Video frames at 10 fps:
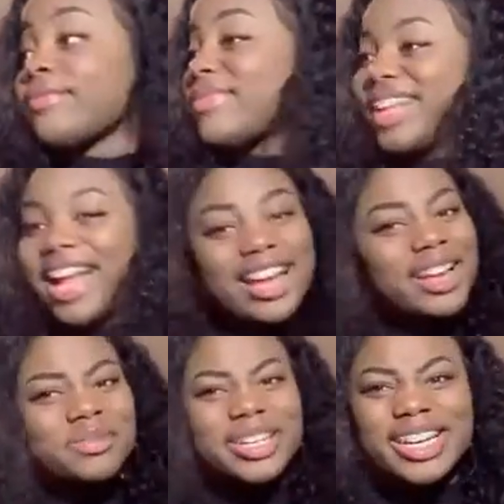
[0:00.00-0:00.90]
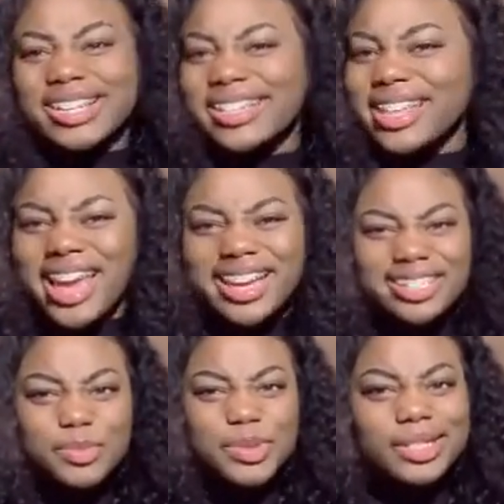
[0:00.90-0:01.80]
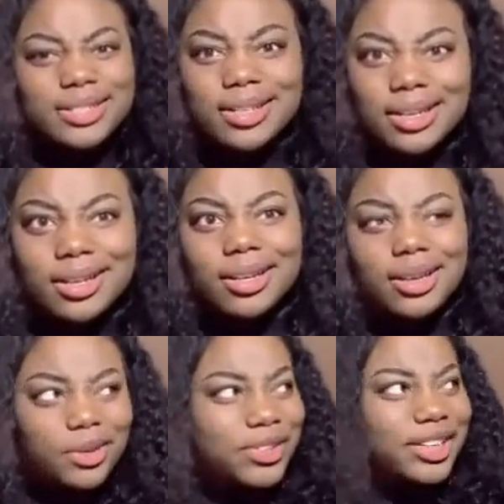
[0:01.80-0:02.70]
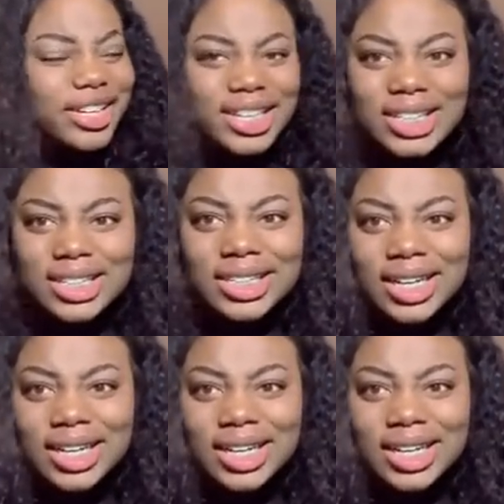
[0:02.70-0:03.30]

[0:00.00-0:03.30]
How y'all been? Like it's been over a year